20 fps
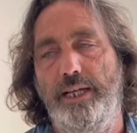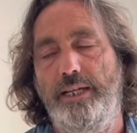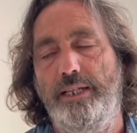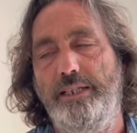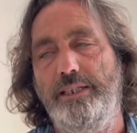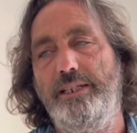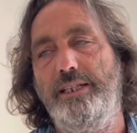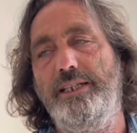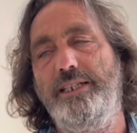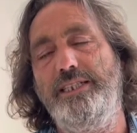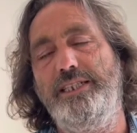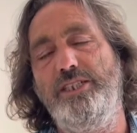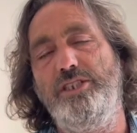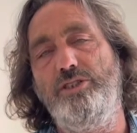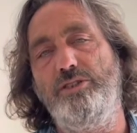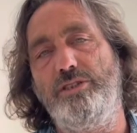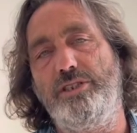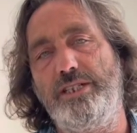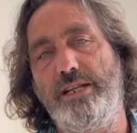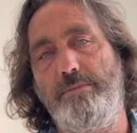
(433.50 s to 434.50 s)
you know, this is
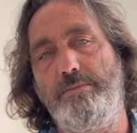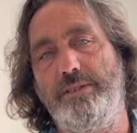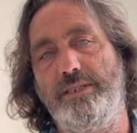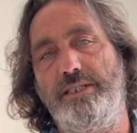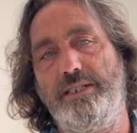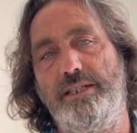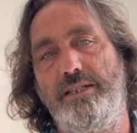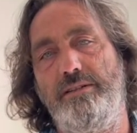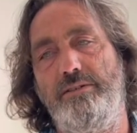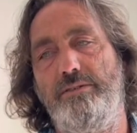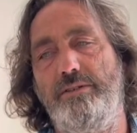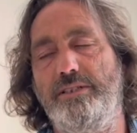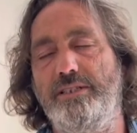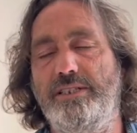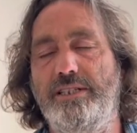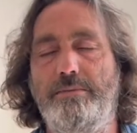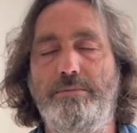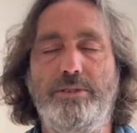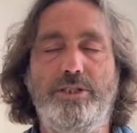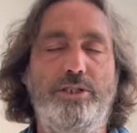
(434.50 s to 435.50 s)
your summer still, and
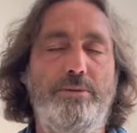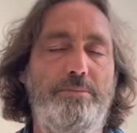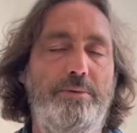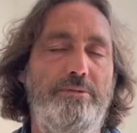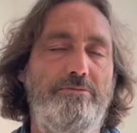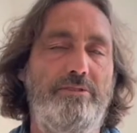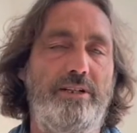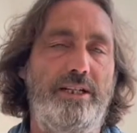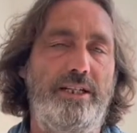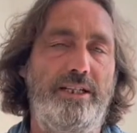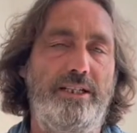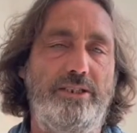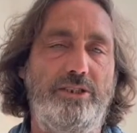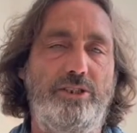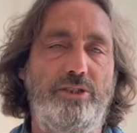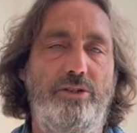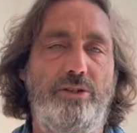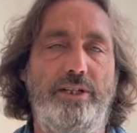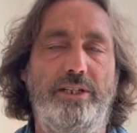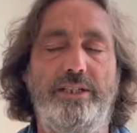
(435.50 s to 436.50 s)
summer should be really
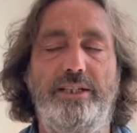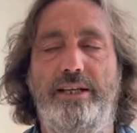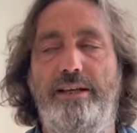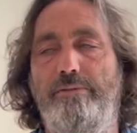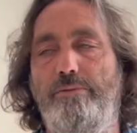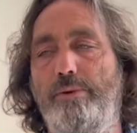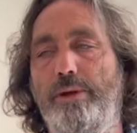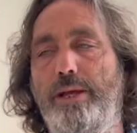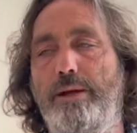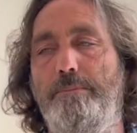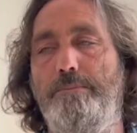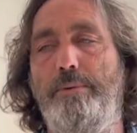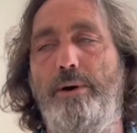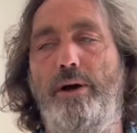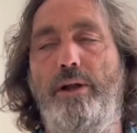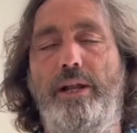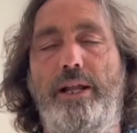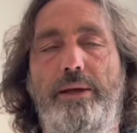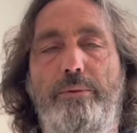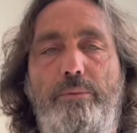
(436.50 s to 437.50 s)
enjoyed. If we could
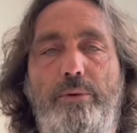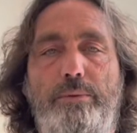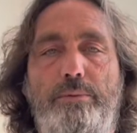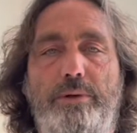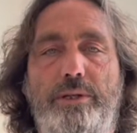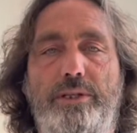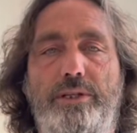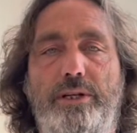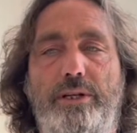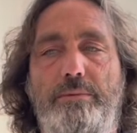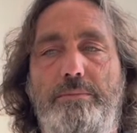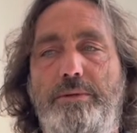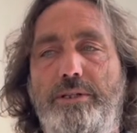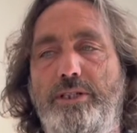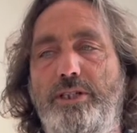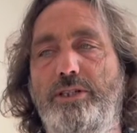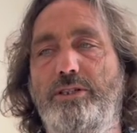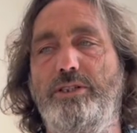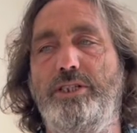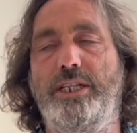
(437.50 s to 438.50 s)
bottle it, we would do, but
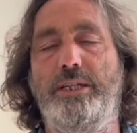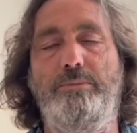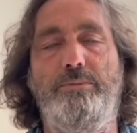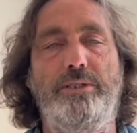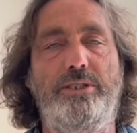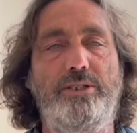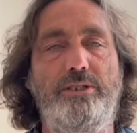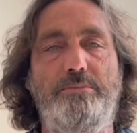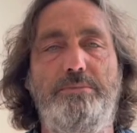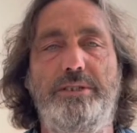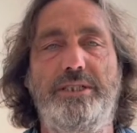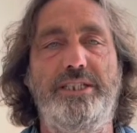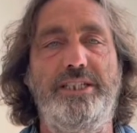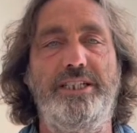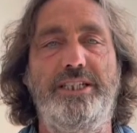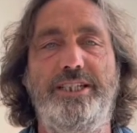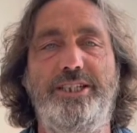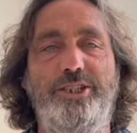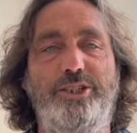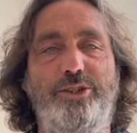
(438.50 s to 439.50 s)
usually we're too busy
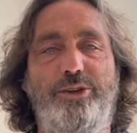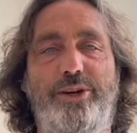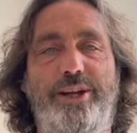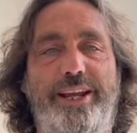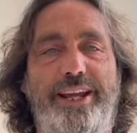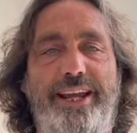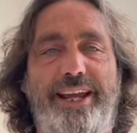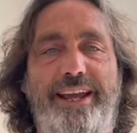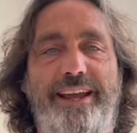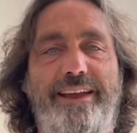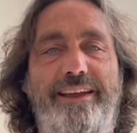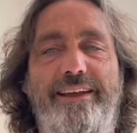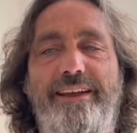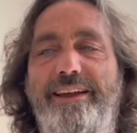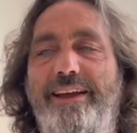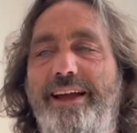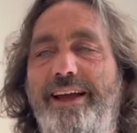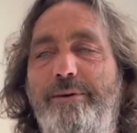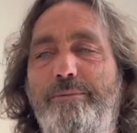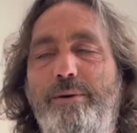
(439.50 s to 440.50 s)
enjoying it.
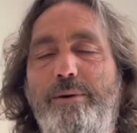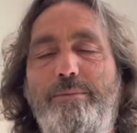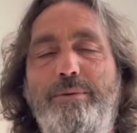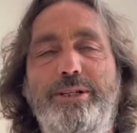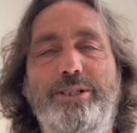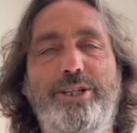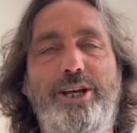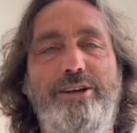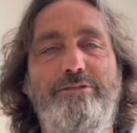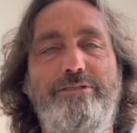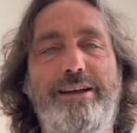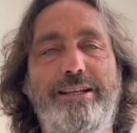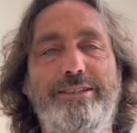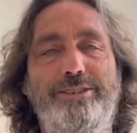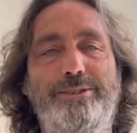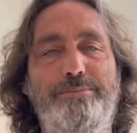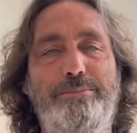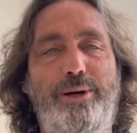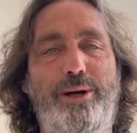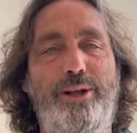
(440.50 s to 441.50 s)
And when we turn around
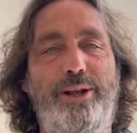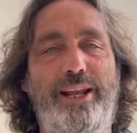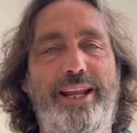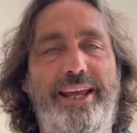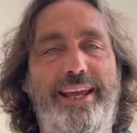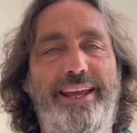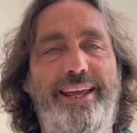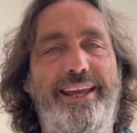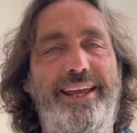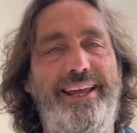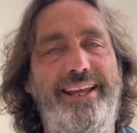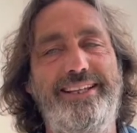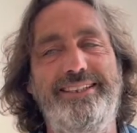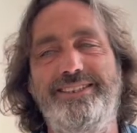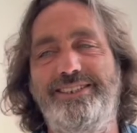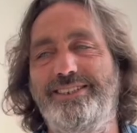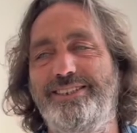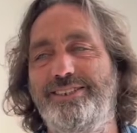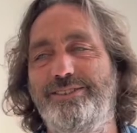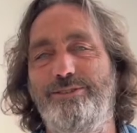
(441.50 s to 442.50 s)
to bottle it,
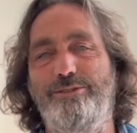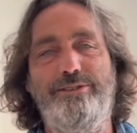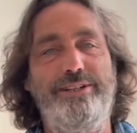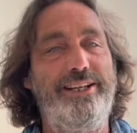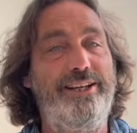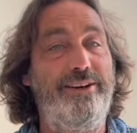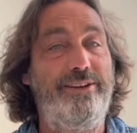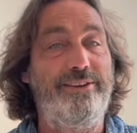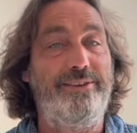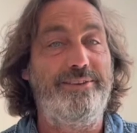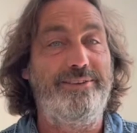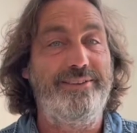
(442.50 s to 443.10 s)
it's already gone.